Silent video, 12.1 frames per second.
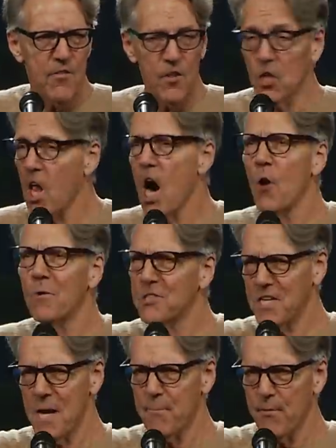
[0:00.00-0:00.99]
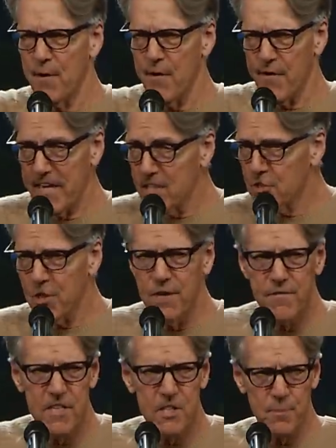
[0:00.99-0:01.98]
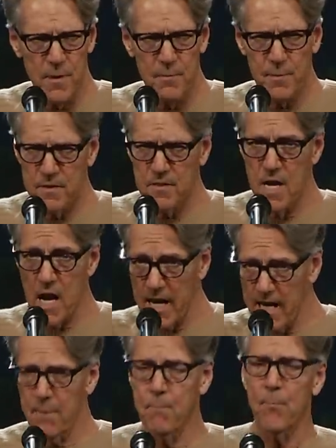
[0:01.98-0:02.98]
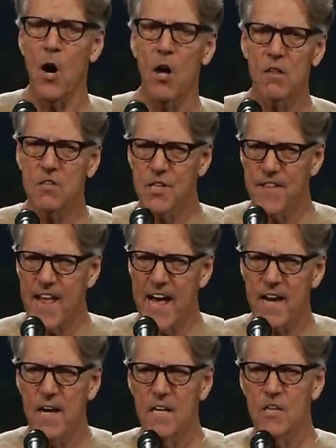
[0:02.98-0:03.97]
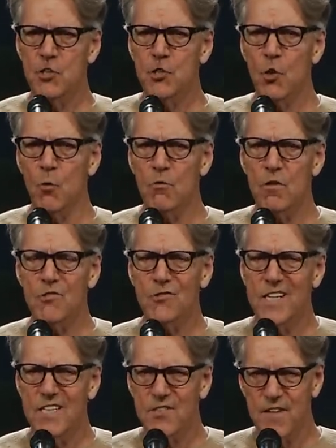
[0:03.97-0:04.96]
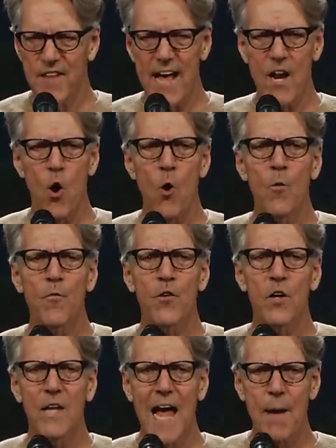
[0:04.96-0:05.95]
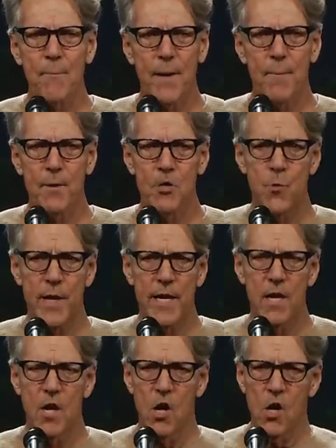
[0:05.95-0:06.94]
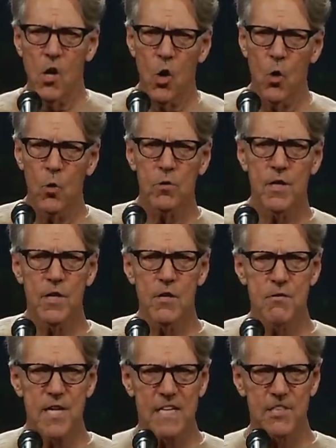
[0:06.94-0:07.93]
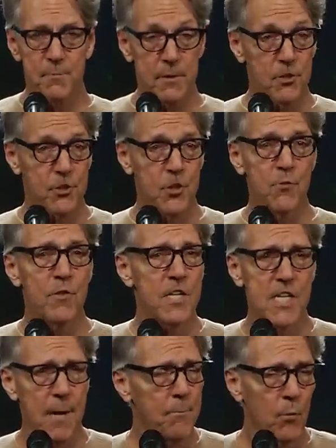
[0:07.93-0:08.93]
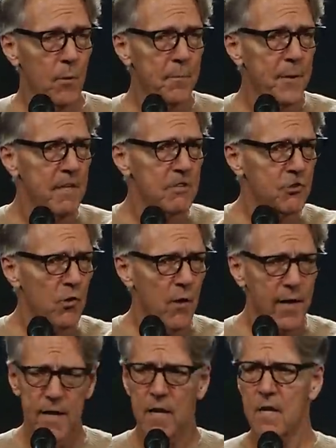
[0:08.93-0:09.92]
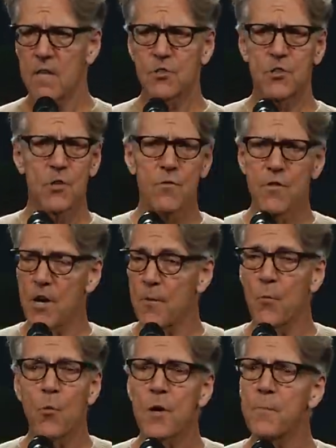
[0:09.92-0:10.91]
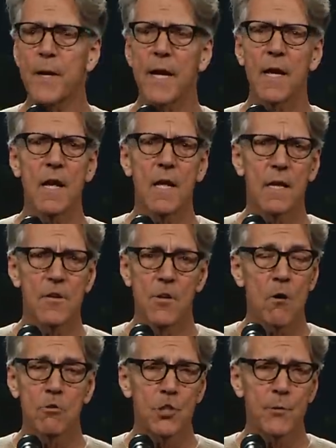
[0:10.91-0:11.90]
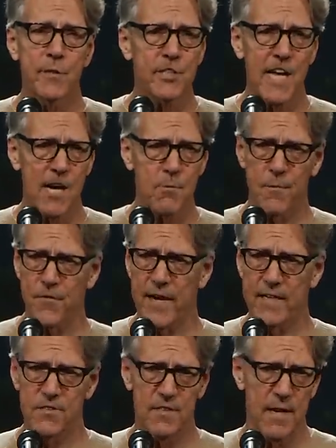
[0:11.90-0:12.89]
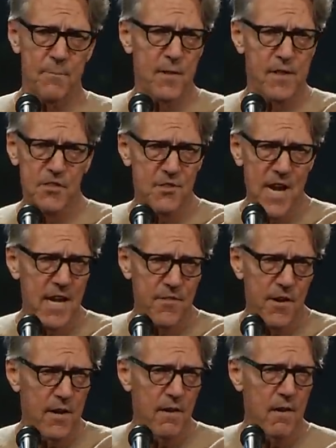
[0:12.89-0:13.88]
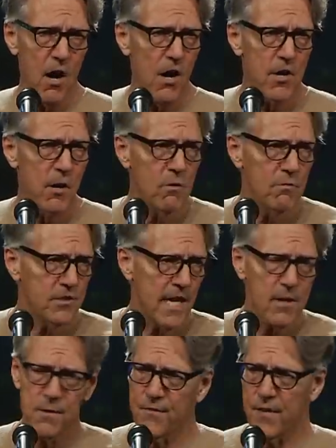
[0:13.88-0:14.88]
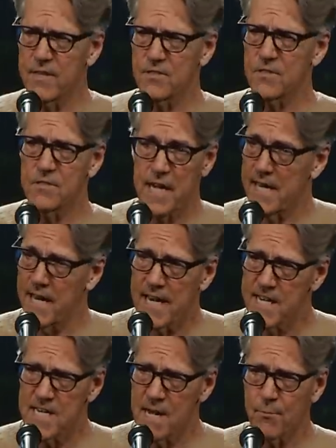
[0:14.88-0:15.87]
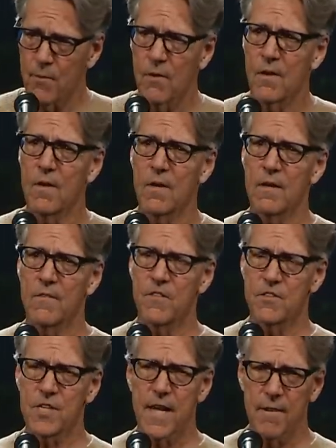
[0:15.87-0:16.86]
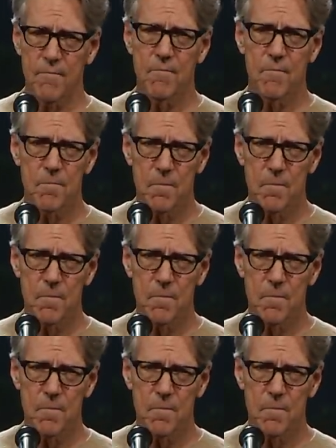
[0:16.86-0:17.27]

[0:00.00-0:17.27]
The law was temporary, it served its purpose. Again, Paul is in that shoulder season, that overlapping between Old and New Testament. Soon the temple would be destroyed. Soon there would be no Jewish sacrifices, and up to this day, there are no sacrifices in any temple for sin.